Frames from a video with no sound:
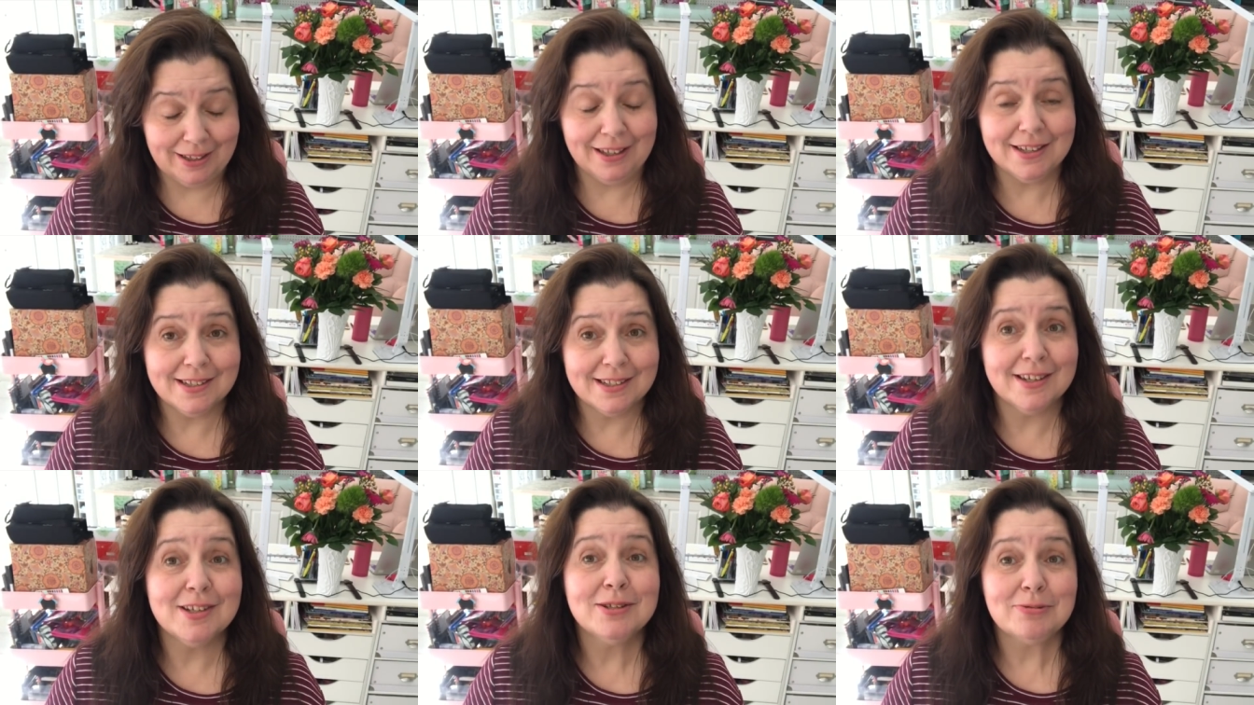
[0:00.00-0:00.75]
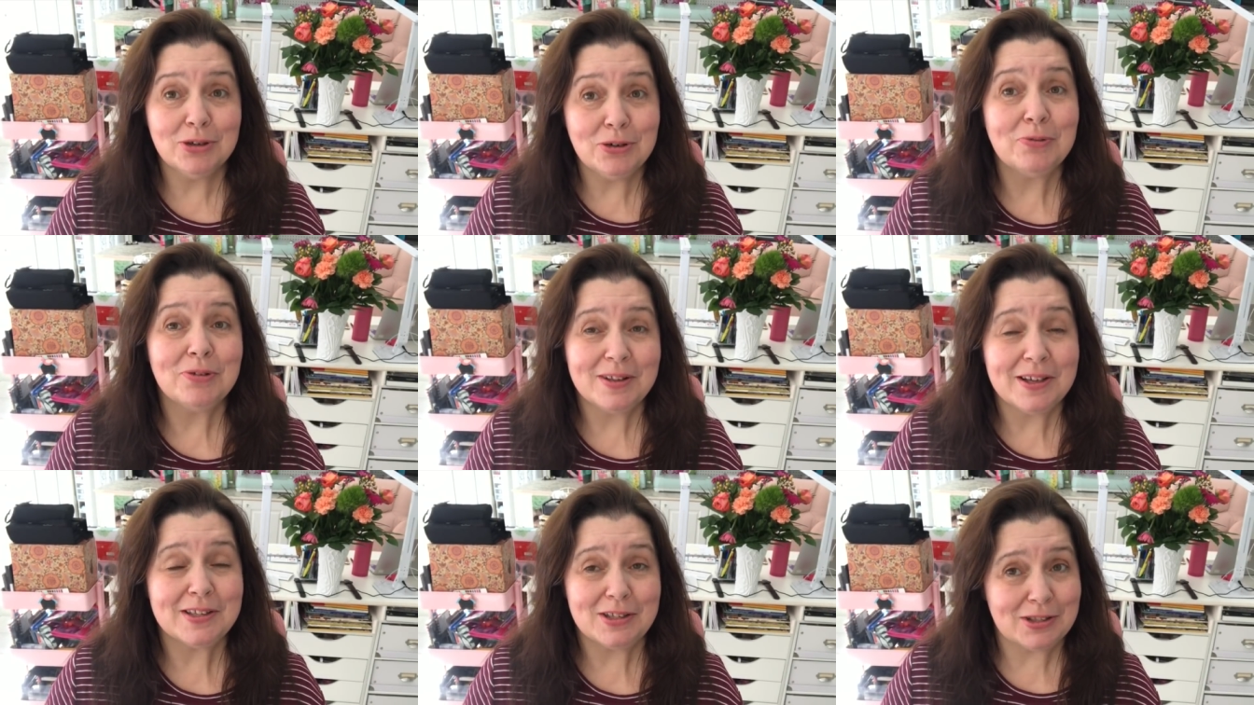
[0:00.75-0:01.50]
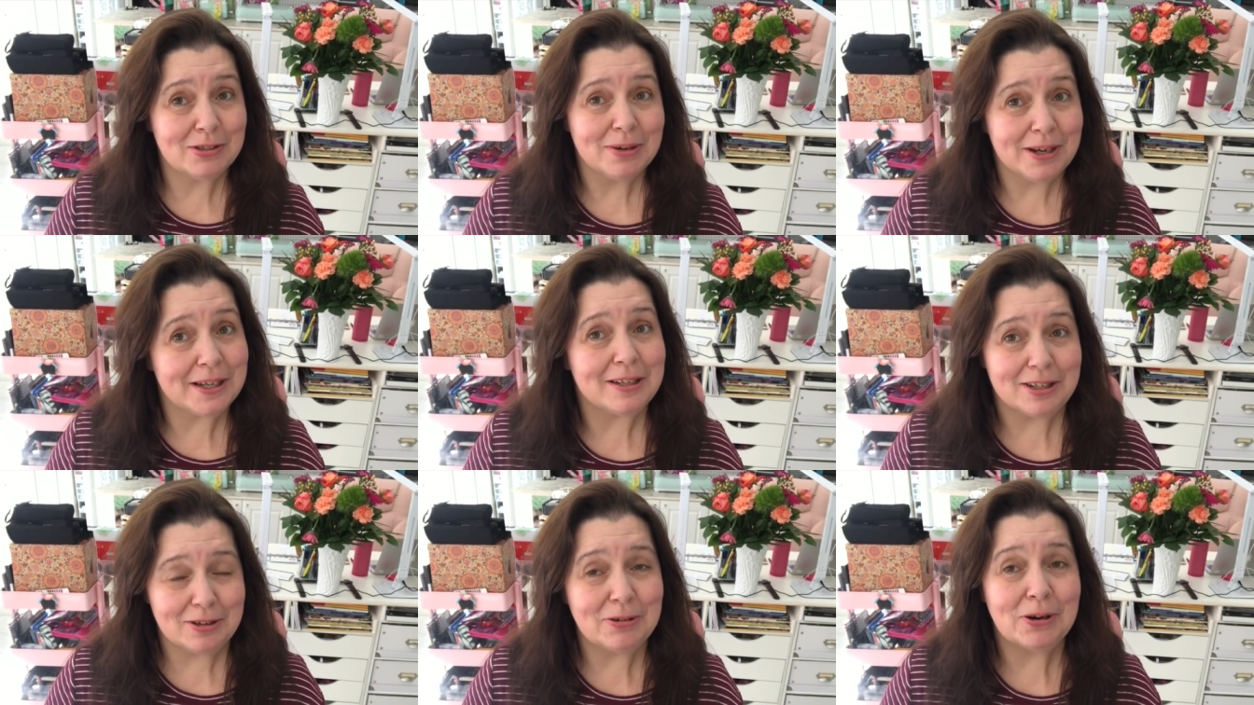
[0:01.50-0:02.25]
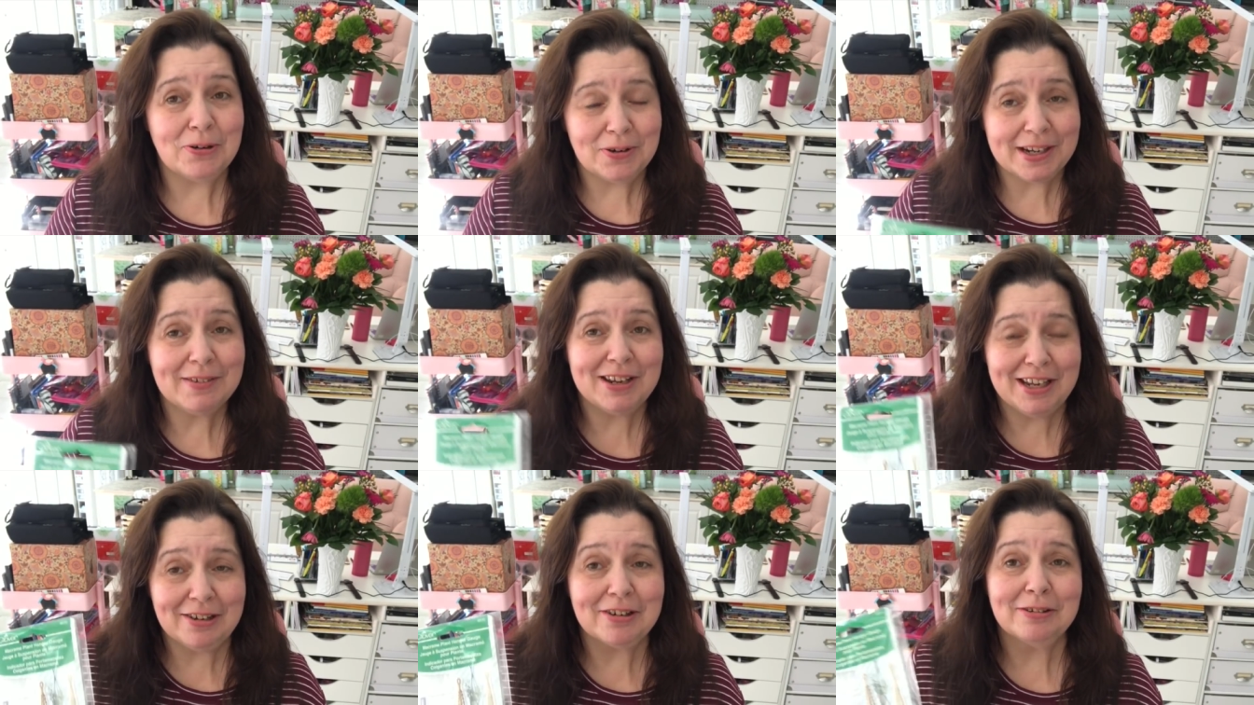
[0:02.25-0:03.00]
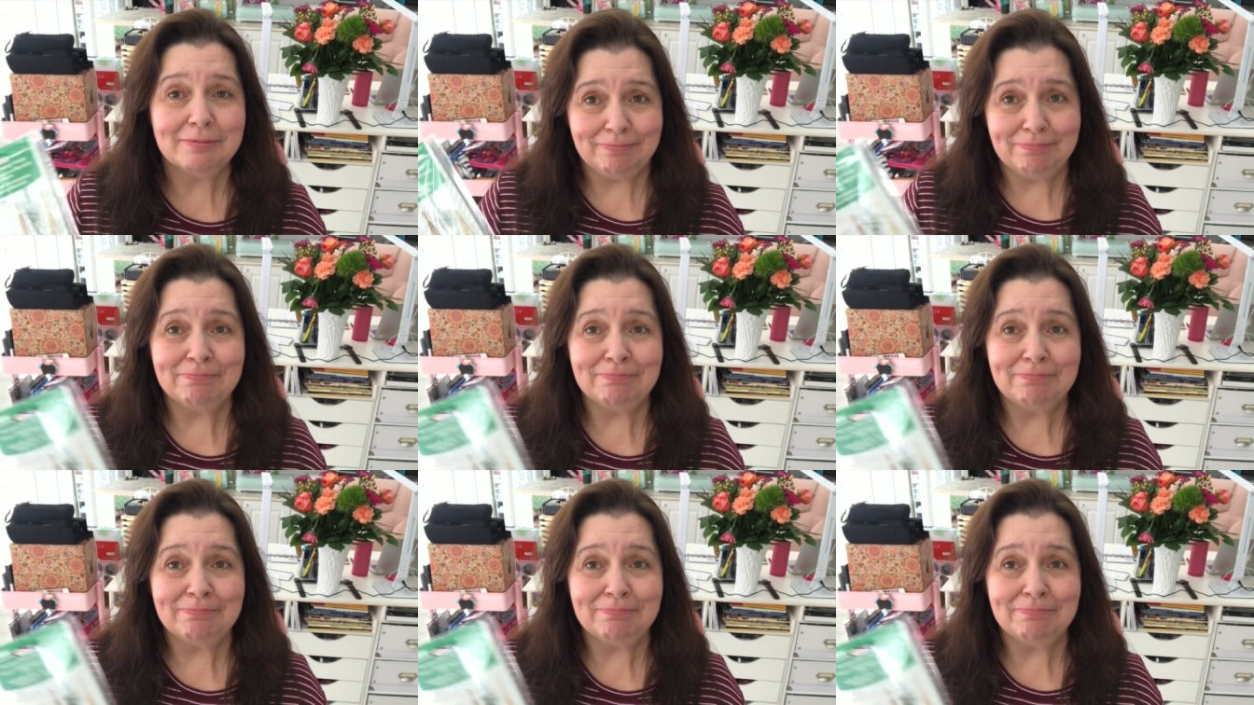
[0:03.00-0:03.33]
Yes, that's right. You heard it here.